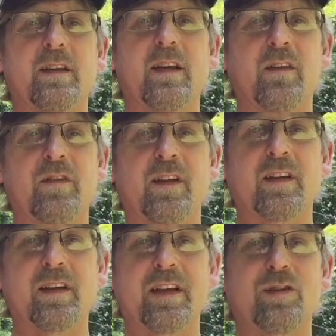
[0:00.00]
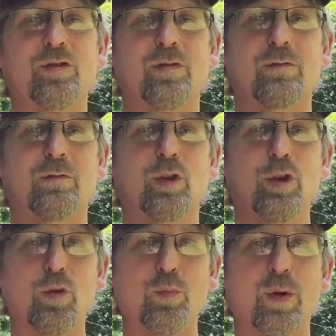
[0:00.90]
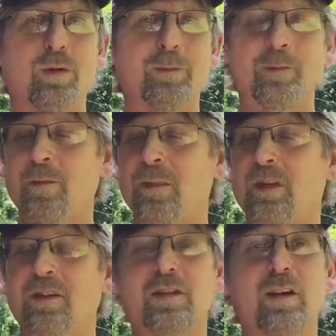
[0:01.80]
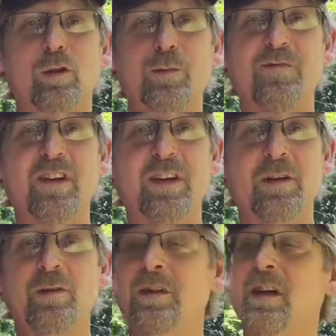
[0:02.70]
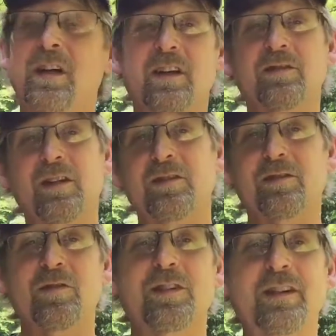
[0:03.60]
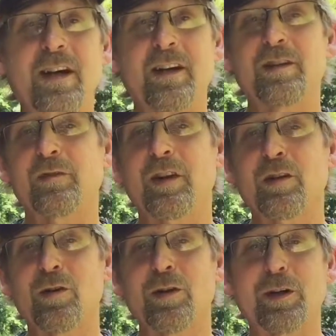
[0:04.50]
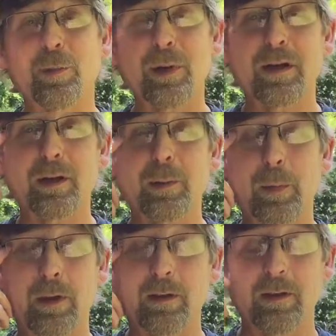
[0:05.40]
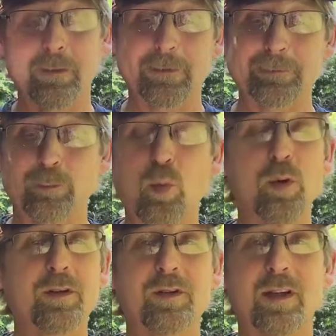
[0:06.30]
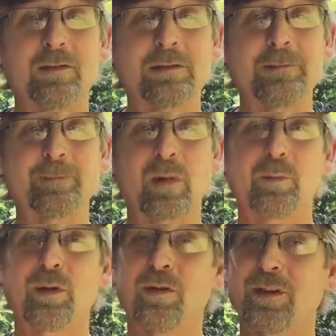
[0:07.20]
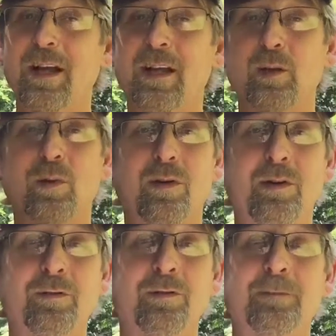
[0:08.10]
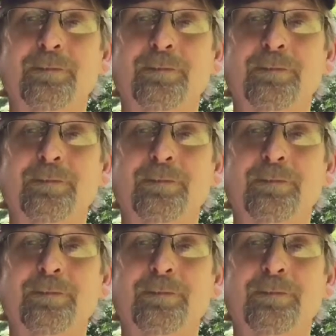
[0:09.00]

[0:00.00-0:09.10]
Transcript: The other thing is loop. It's got loop video. Set this on the dash of your car, your pickup, motorcycle, put it on the handlebars,